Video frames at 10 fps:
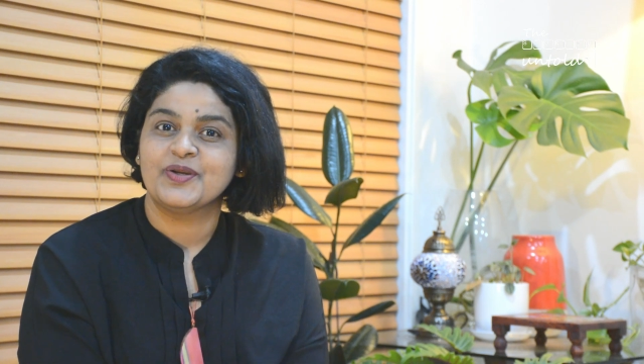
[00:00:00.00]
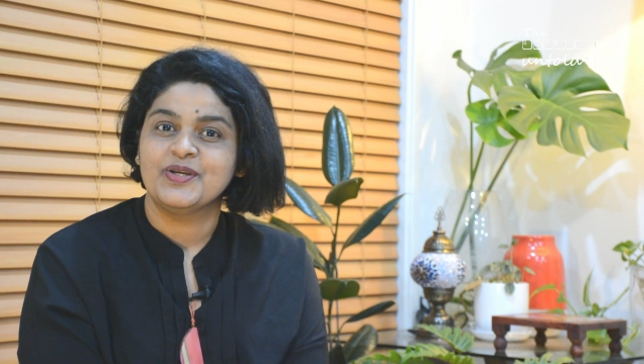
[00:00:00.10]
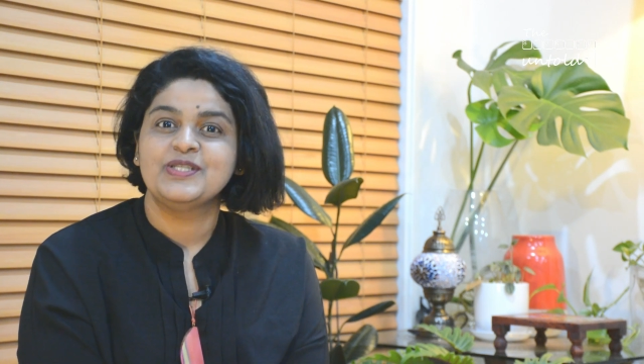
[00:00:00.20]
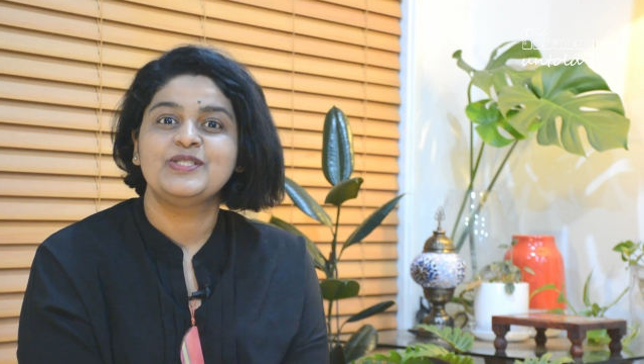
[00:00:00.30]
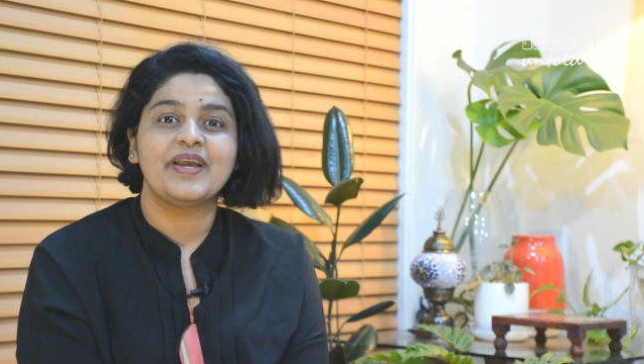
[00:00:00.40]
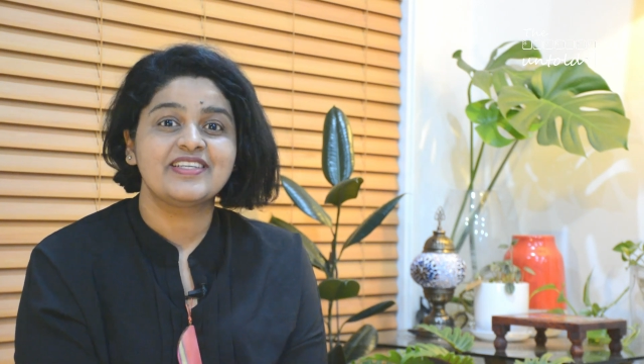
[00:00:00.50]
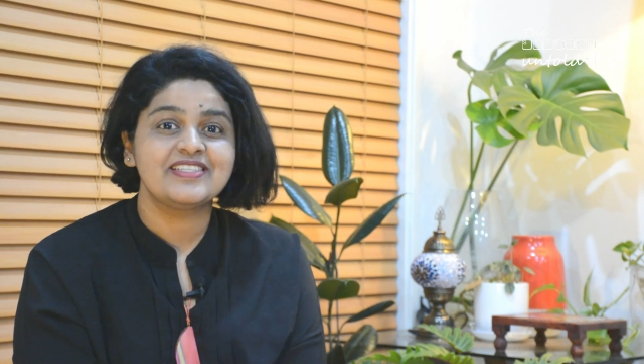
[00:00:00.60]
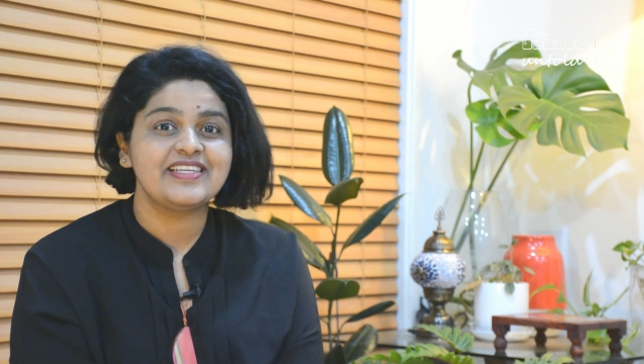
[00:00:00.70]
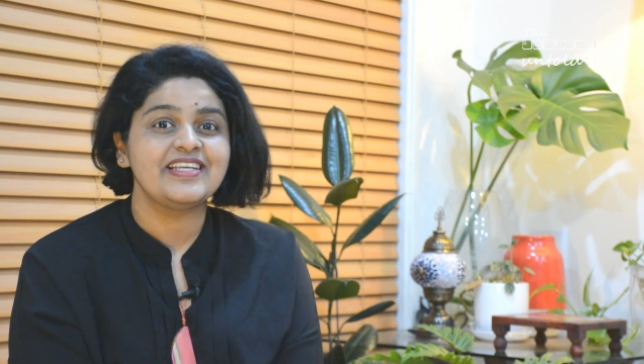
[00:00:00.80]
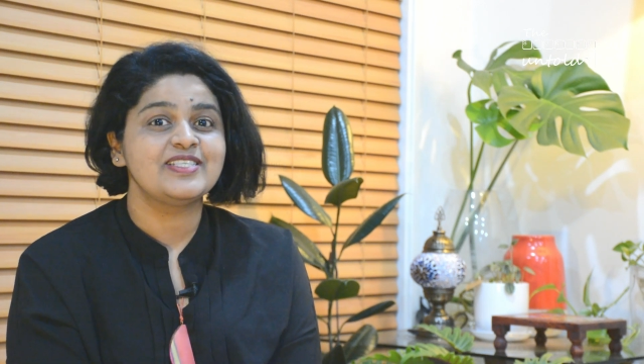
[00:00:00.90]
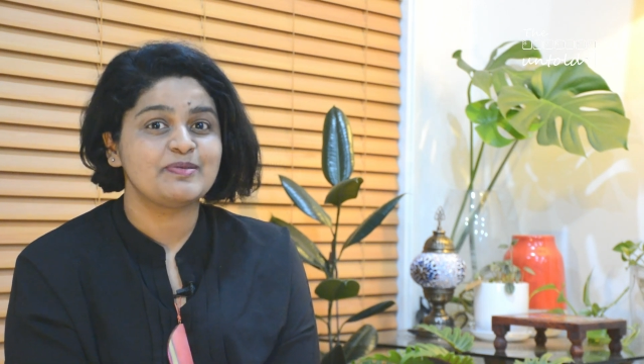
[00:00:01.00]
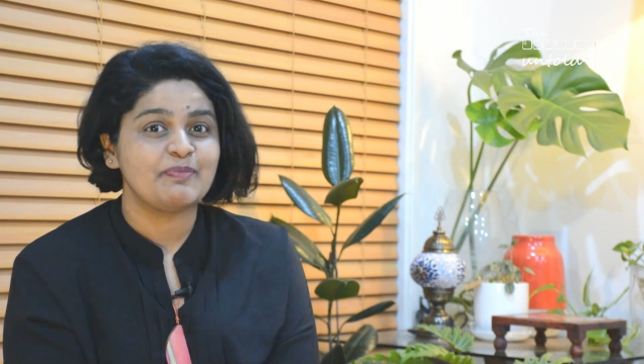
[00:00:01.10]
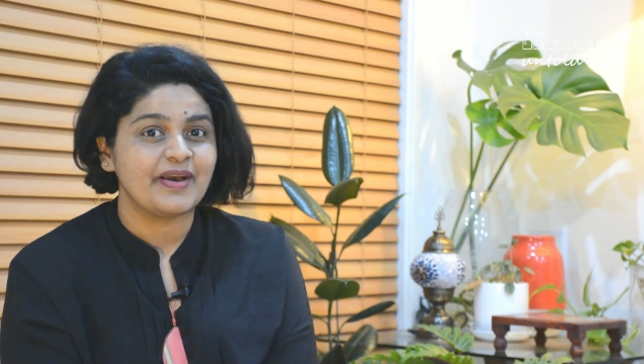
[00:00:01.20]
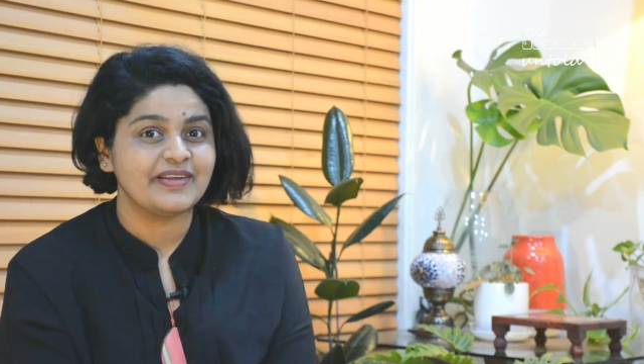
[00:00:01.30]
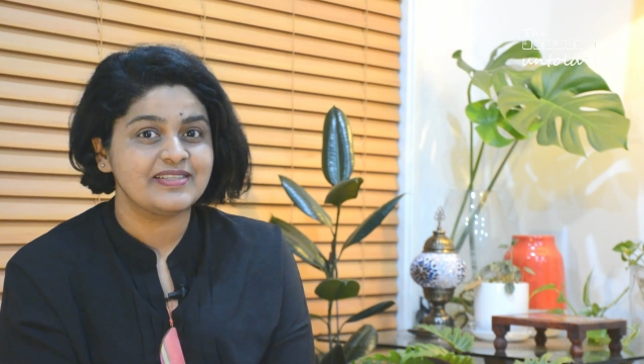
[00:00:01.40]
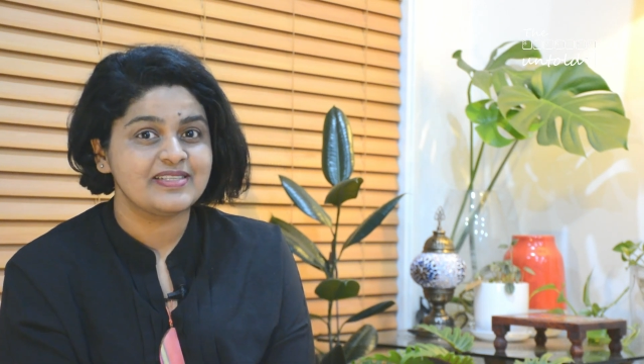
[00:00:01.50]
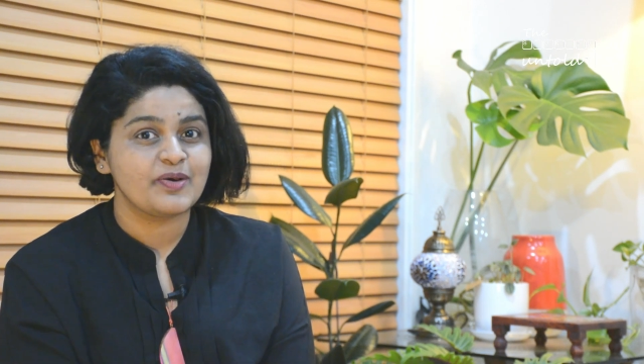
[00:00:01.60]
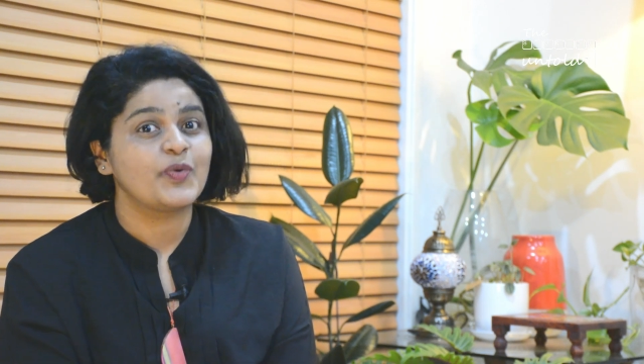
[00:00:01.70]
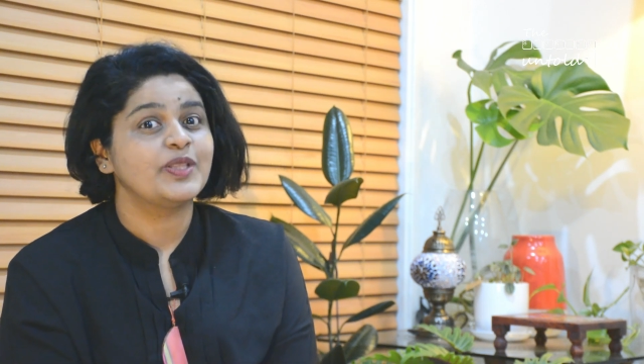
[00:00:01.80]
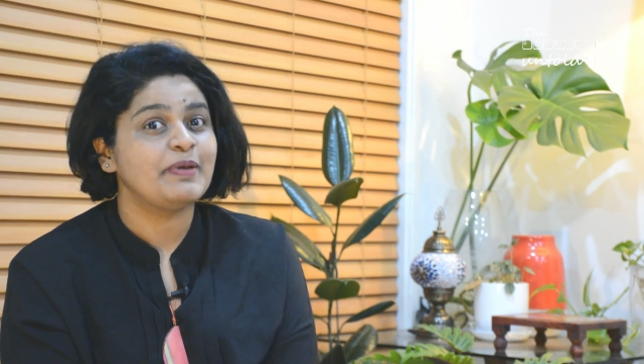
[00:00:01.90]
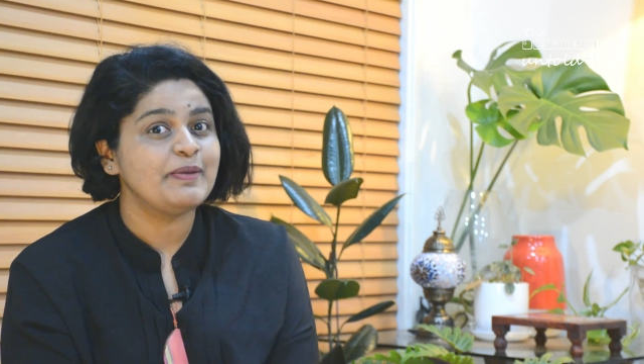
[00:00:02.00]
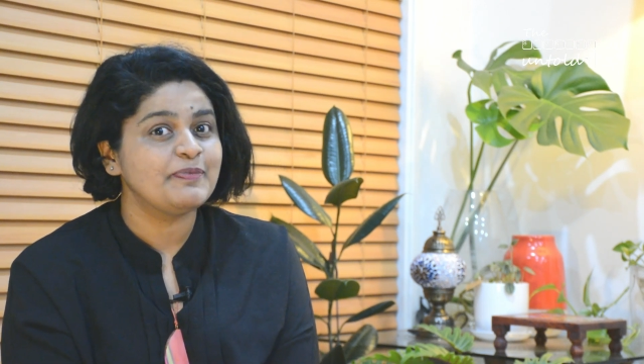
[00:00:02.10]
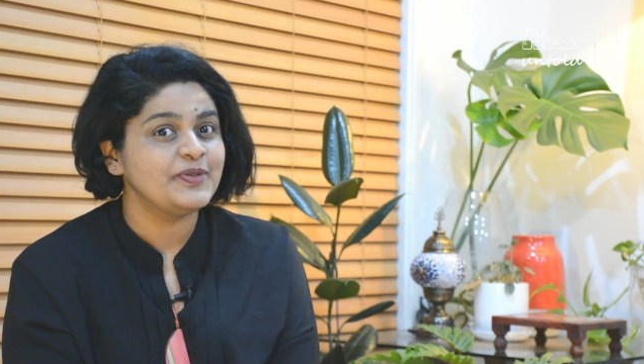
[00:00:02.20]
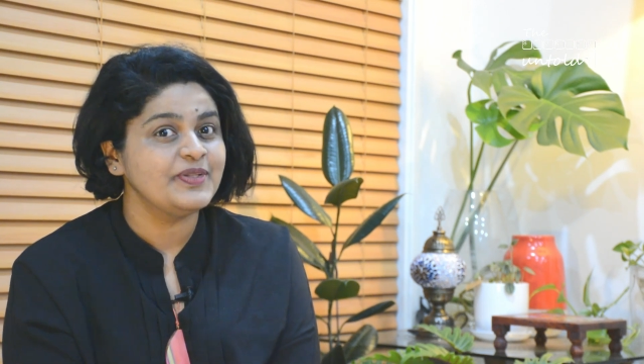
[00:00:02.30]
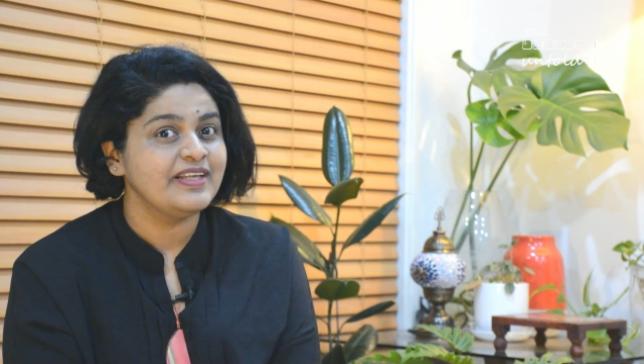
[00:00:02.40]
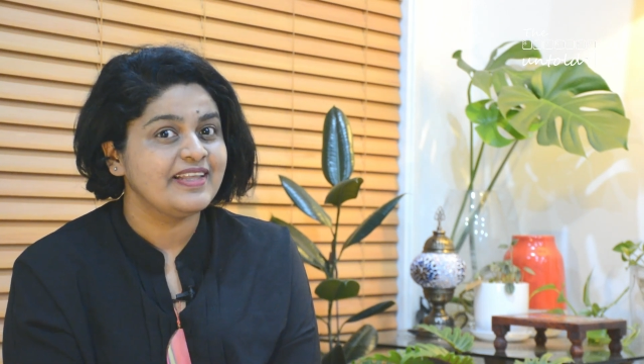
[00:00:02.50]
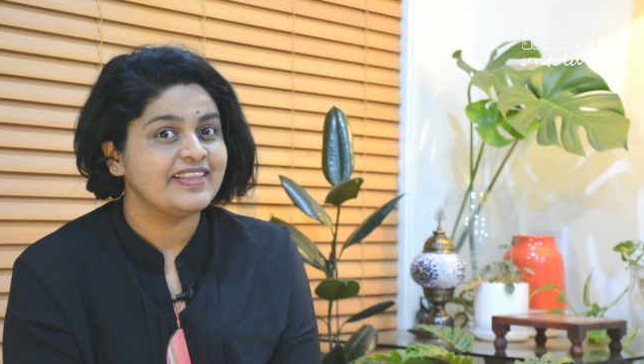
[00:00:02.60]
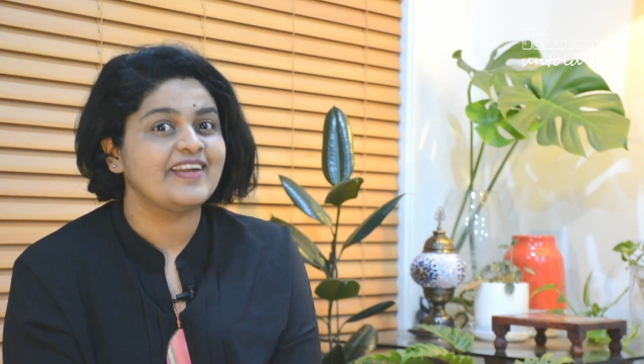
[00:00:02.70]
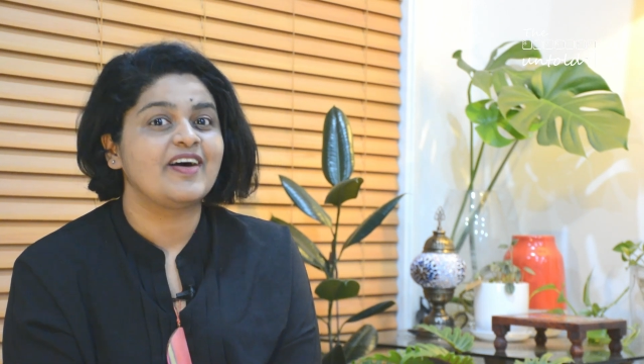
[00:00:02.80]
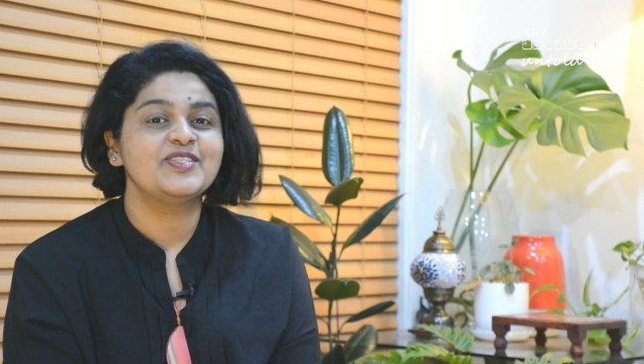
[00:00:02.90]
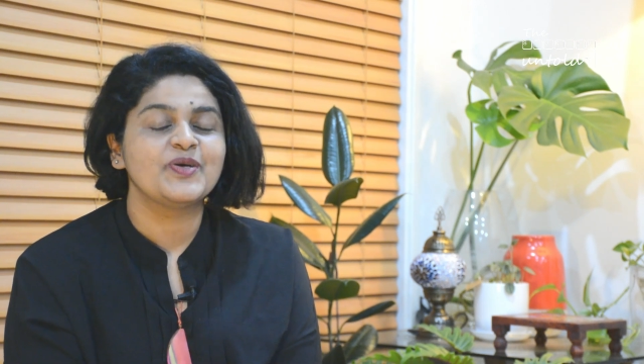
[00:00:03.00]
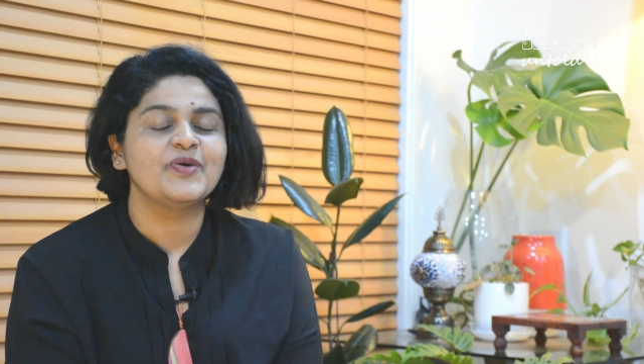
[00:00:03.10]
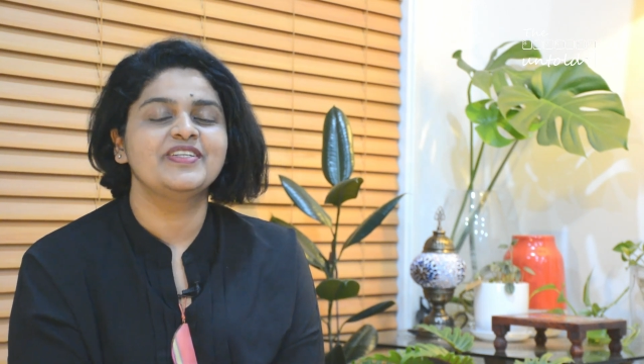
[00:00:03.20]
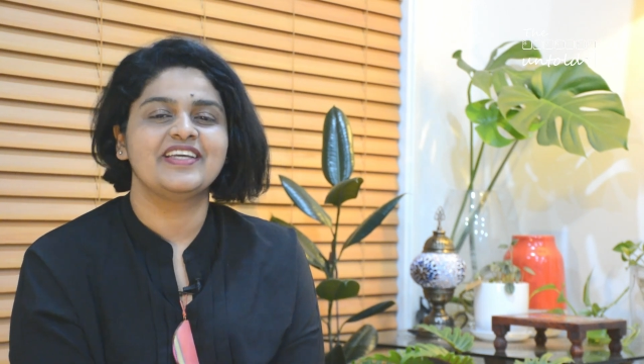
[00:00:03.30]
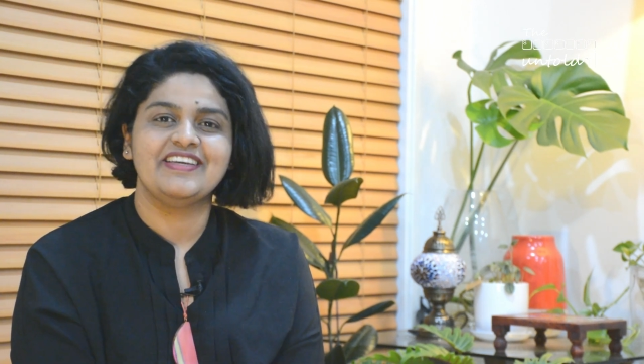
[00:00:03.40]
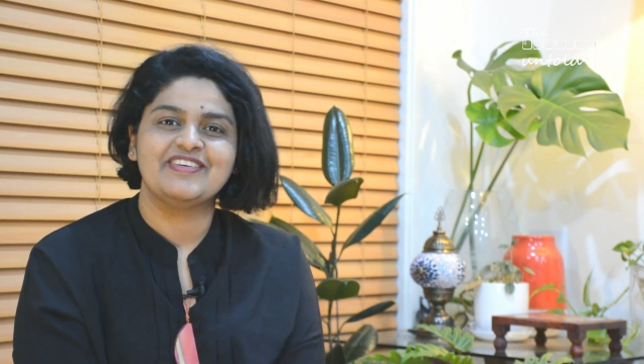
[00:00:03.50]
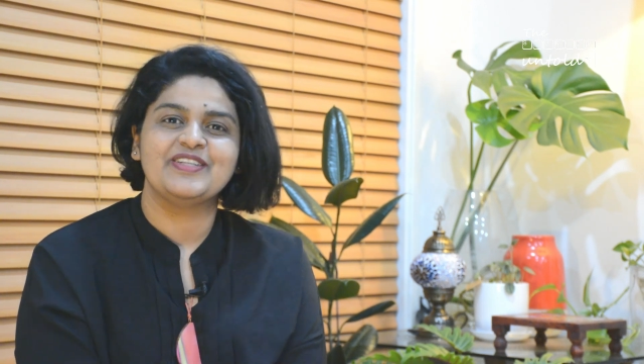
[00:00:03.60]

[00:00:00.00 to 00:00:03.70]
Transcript: to exchange smiles with people that I don't even